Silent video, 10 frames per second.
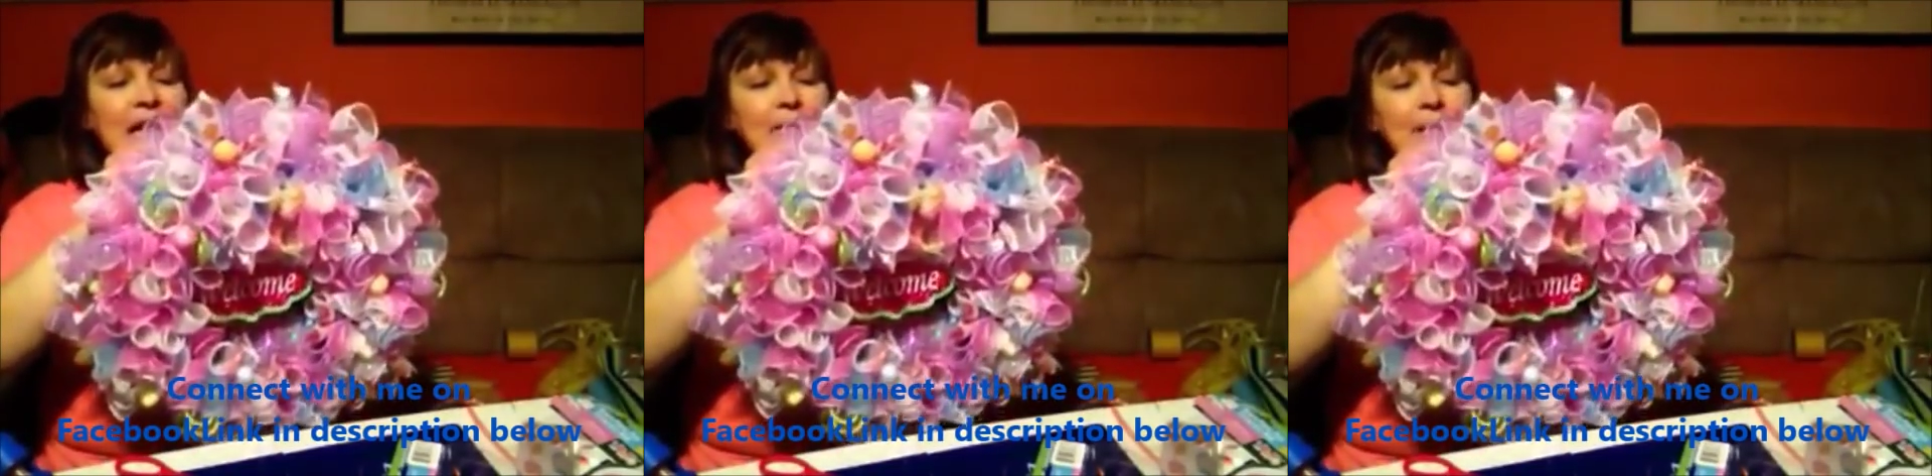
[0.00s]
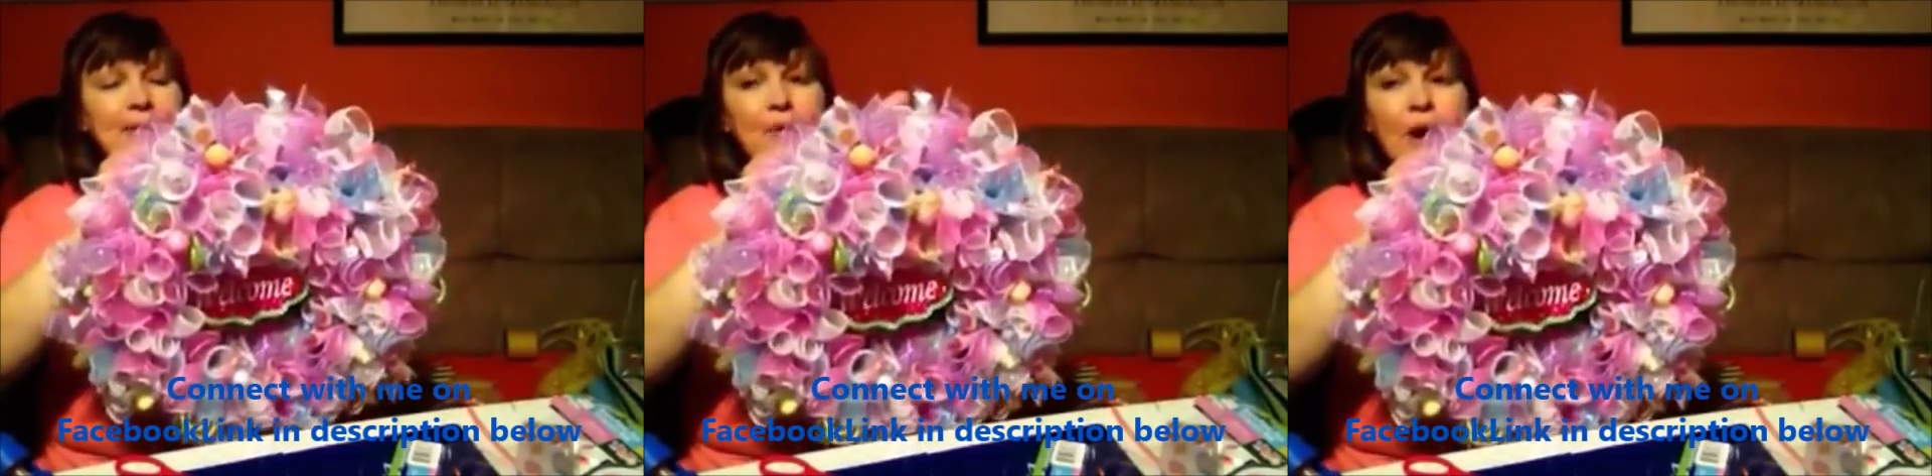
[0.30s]
a lot of
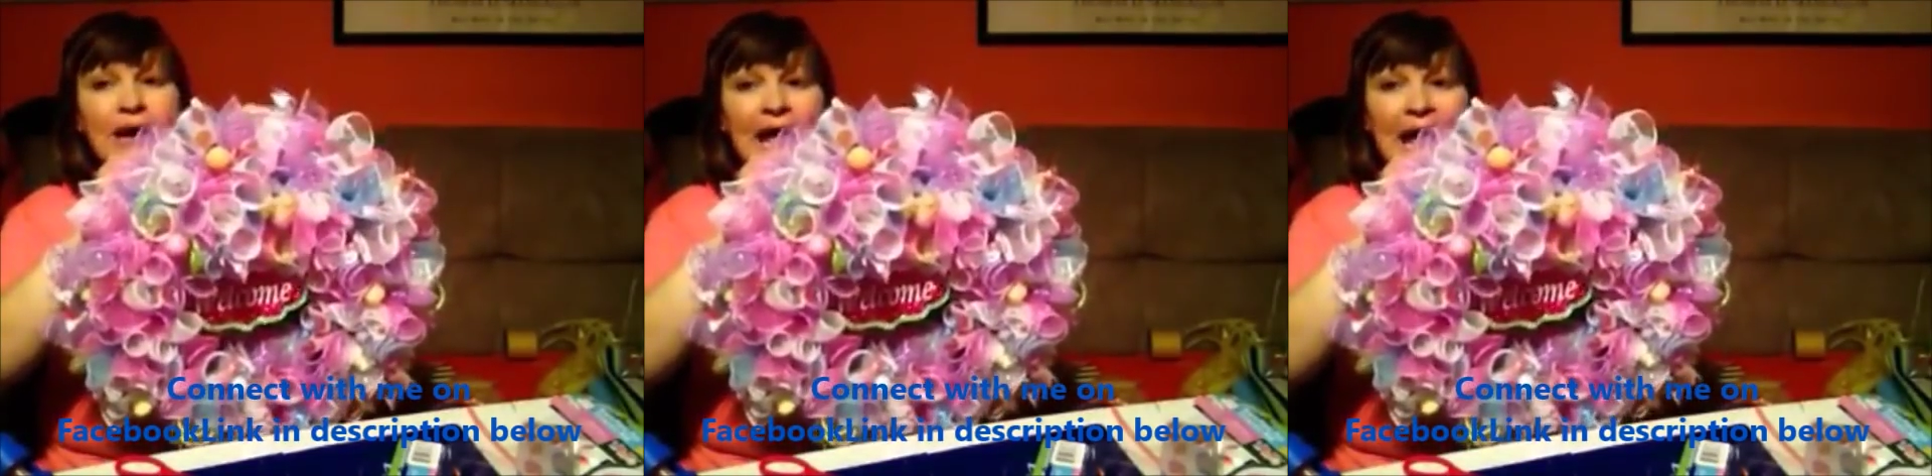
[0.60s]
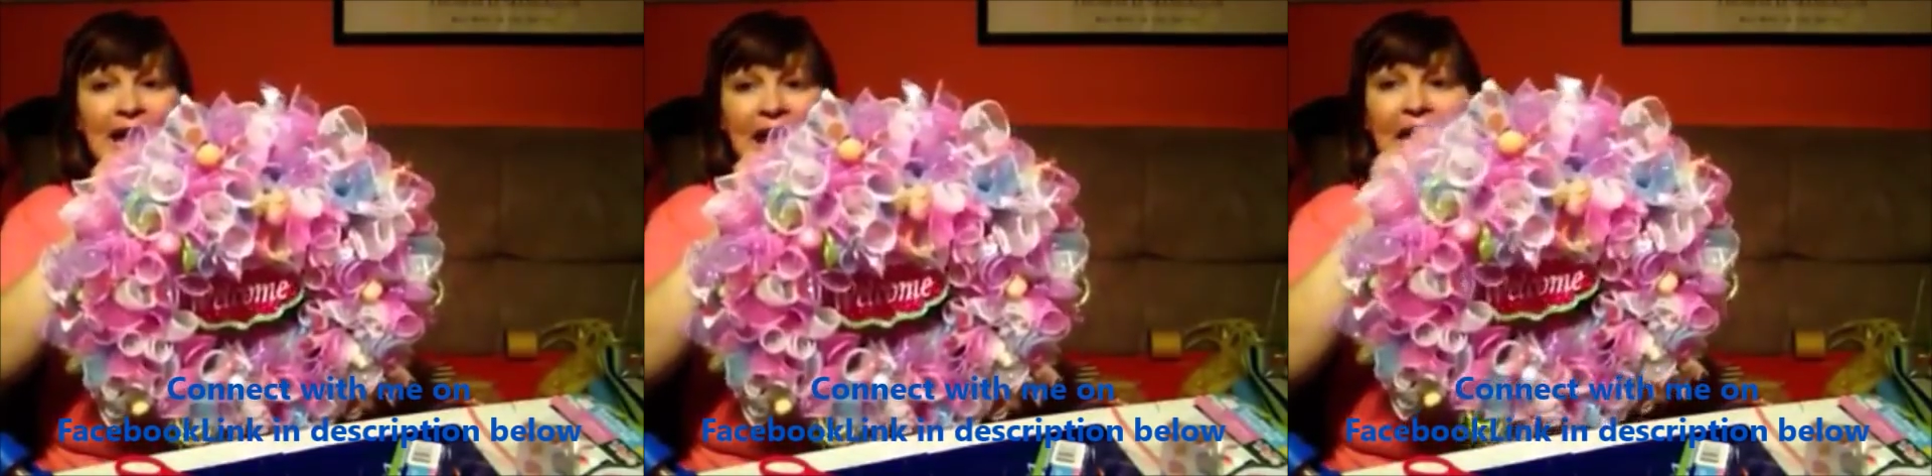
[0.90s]
people want to
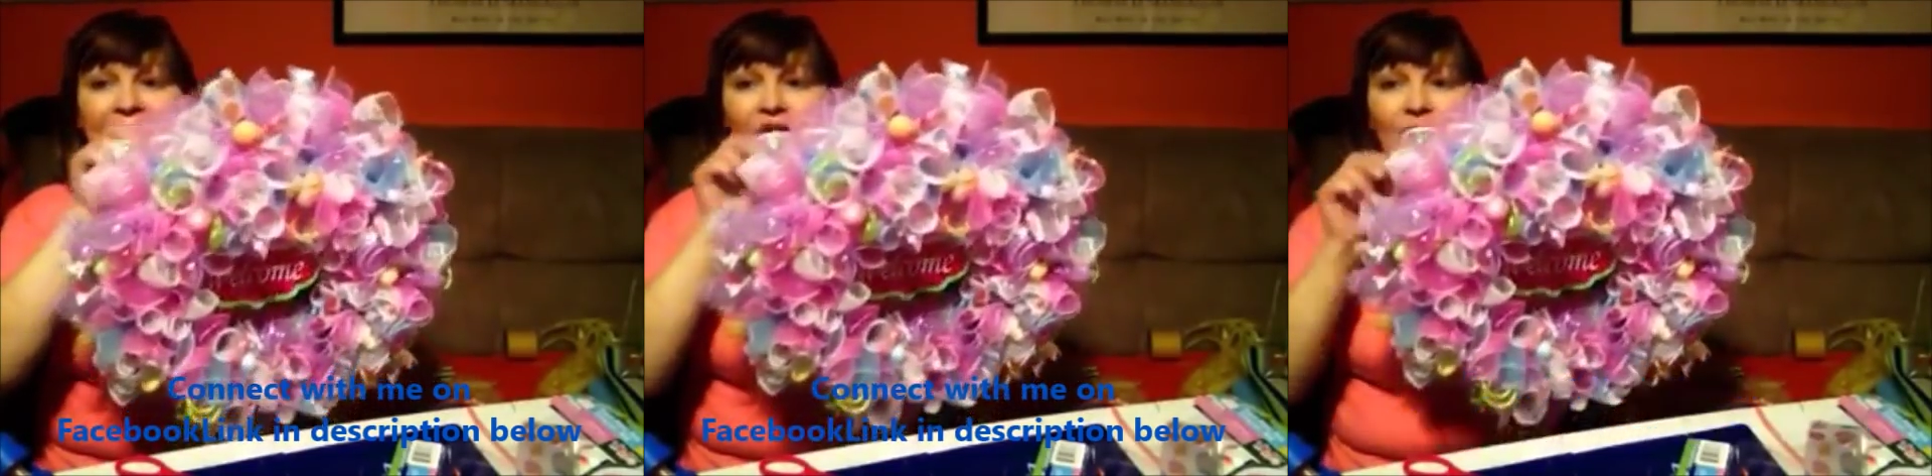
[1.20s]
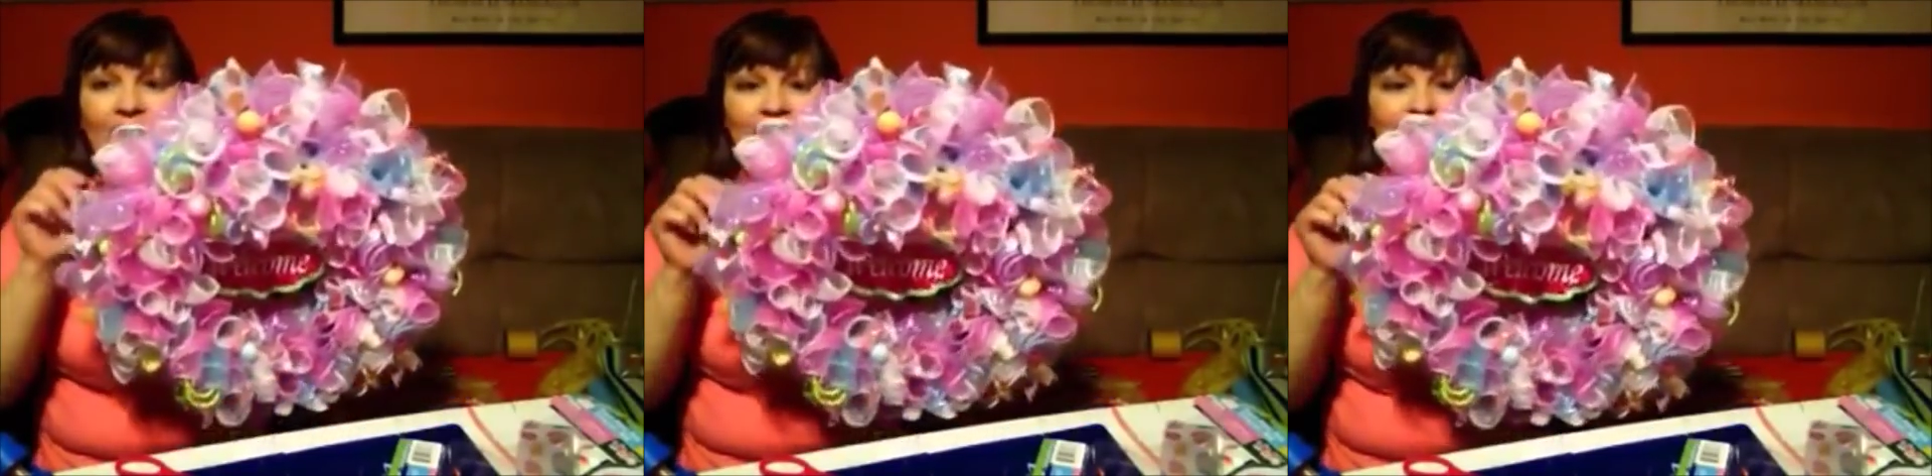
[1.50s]
add a
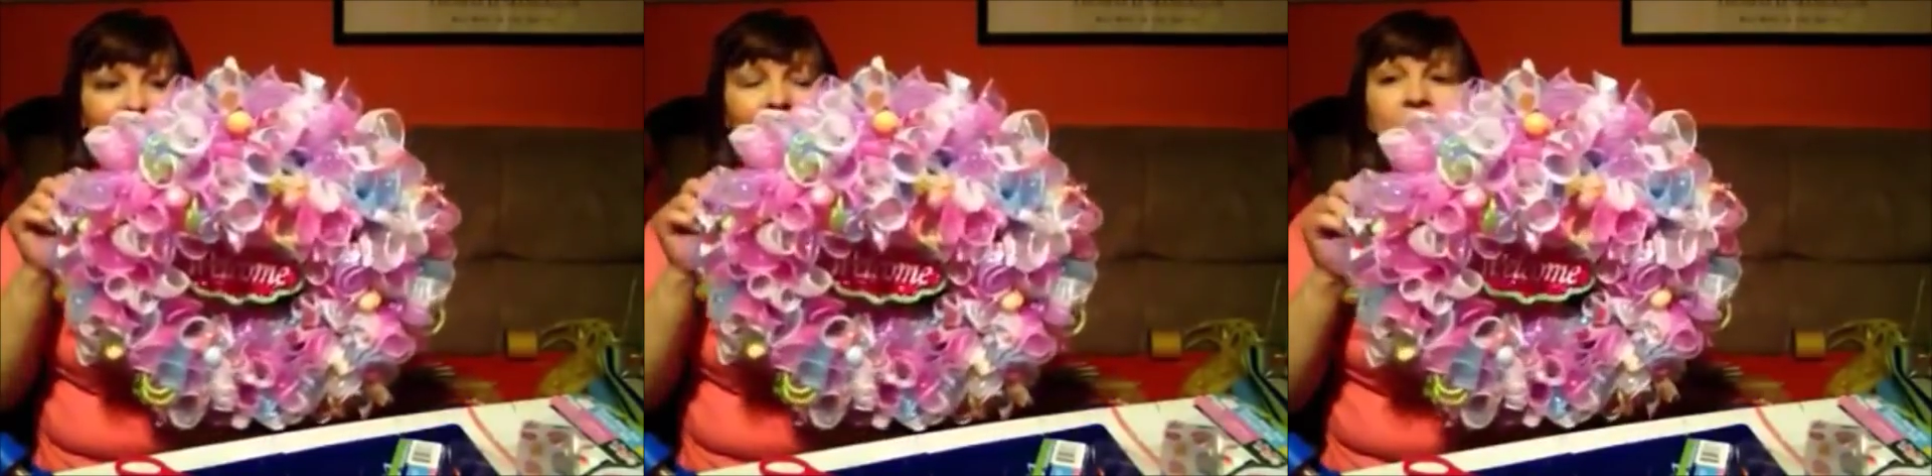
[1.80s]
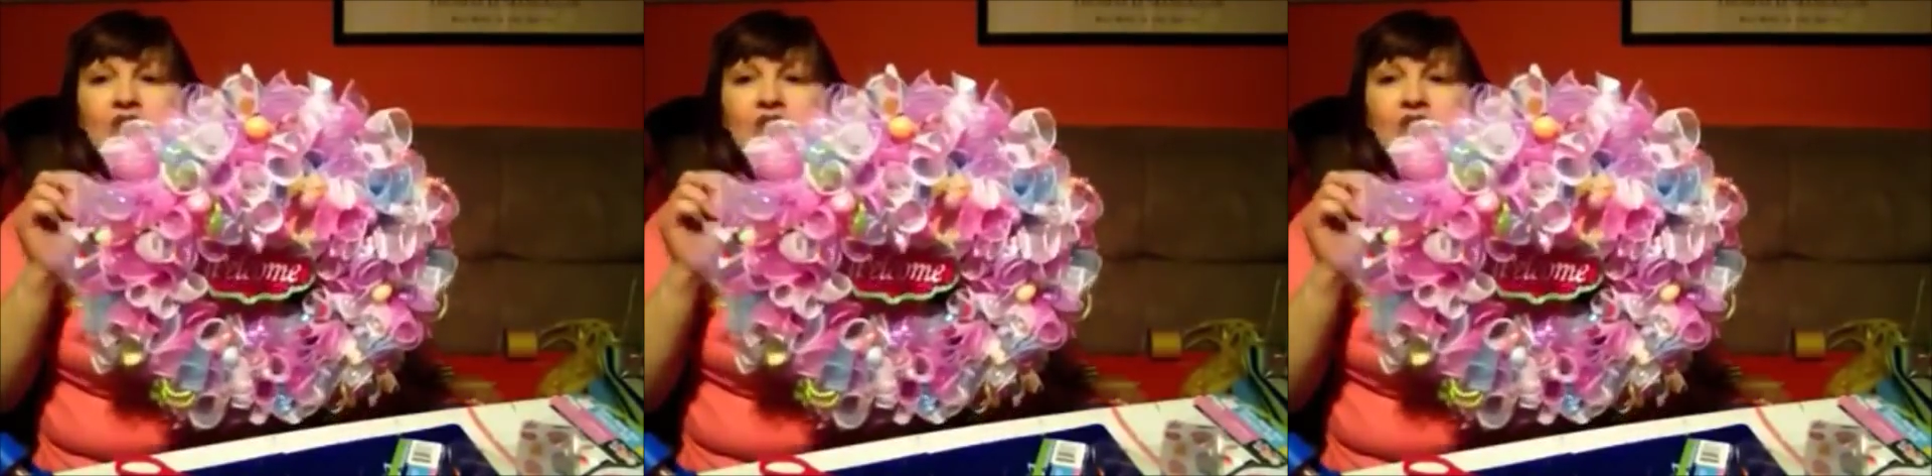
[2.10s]
hanger on here.